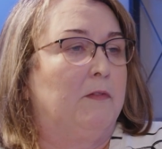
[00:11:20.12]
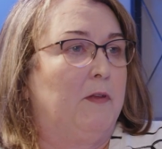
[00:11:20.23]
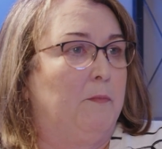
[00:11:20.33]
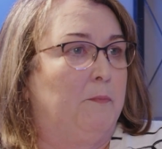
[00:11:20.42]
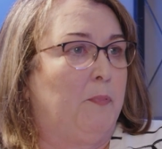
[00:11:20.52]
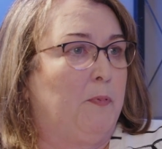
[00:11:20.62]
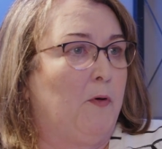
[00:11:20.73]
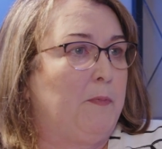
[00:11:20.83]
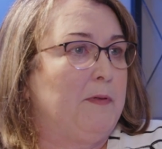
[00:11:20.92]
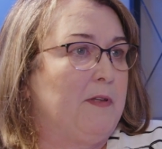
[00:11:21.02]
the
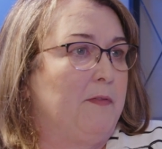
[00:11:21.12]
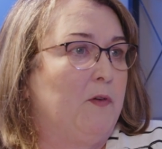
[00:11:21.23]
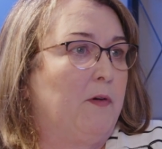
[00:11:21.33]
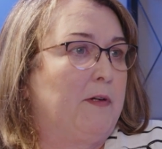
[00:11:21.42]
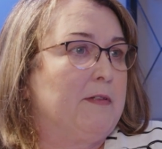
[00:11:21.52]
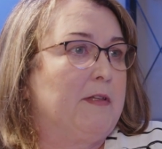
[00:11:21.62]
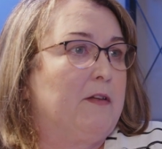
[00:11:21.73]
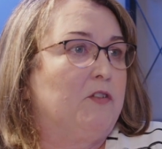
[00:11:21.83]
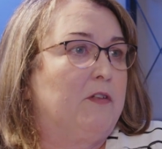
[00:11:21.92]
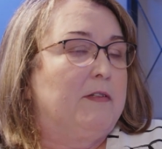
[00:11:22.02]
purpose of the
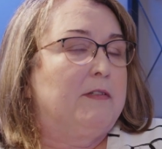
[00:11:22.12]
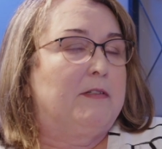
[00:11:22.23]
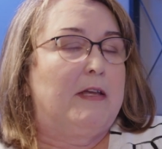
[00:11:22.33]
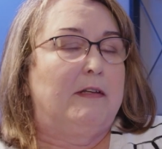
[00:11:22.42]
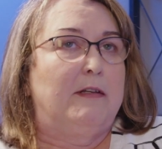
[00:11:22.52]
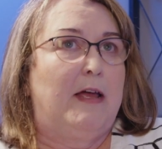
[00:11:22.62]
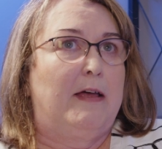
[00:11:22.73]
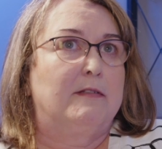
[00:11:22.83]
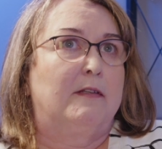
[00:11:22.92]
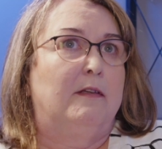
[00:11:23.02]
organization is stated
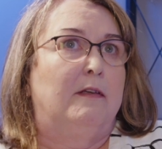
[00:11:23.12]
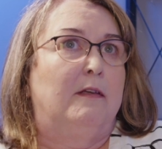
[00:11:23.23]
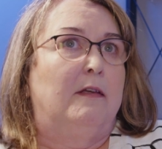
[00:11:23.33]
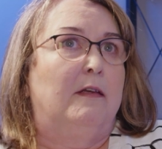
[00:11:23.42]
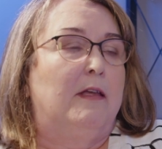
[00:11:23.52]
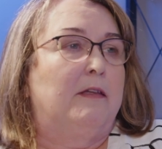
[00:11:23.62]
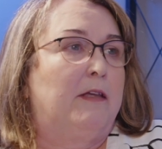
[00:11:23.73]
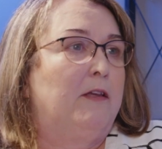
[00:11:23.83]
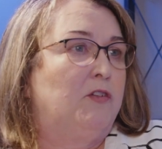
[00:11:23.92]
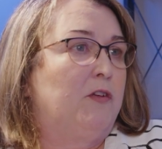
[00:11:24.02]
as
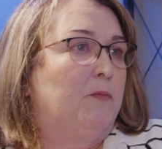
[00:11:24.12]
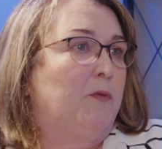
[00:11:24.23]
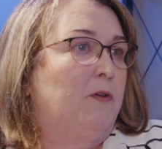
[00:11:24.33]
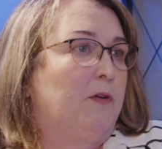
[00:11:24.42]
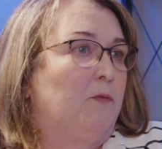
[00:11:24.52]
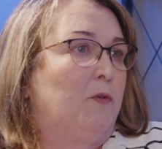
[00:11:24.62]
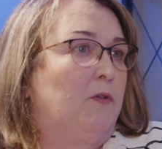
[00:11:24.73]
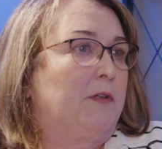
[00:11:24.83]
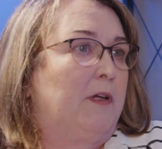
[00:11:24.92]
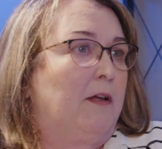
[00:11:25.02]
engaging a broken
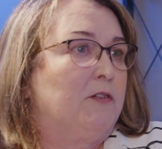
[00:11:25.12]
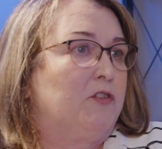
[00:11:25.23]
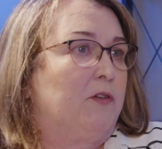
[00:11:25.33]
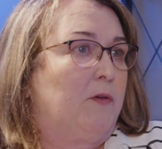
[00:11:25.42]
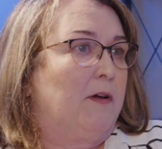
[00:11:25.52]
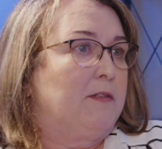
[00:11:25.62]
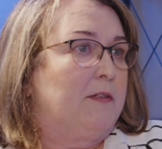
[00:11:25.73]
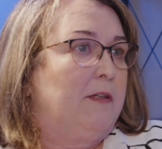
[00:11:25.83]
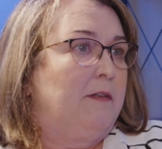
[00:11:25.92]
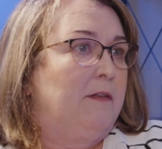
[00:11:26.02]
world in God's generosity.